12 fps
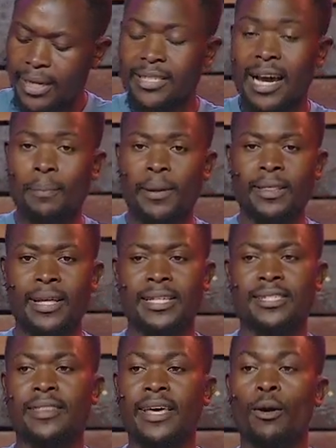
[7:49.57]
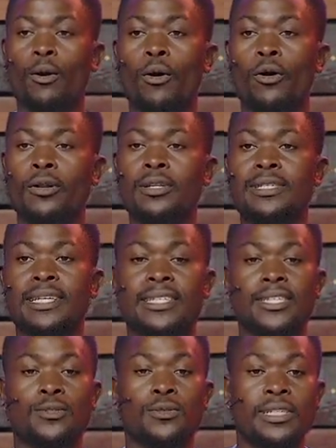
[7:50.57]
it happened that they all
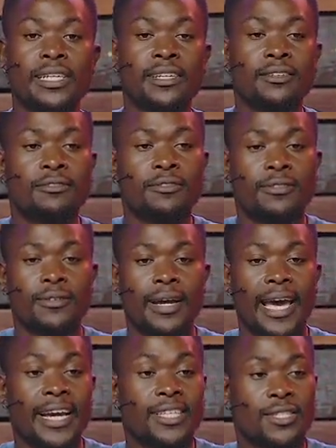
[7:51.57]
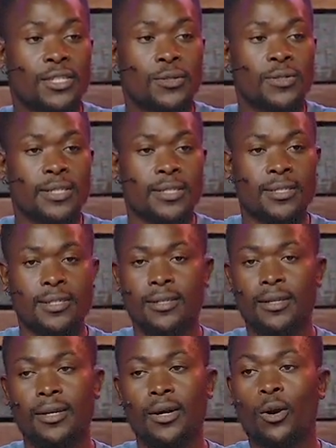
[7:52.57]
started to give
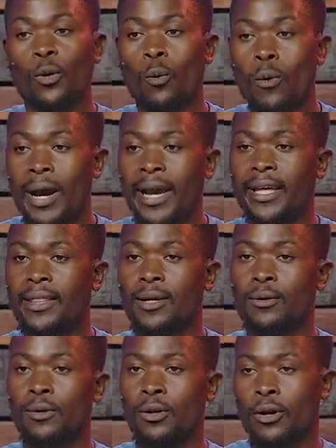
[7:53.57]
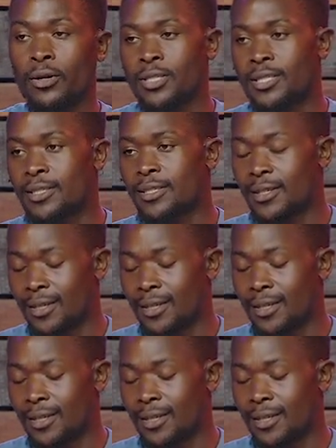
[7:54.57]
excuses on why they could not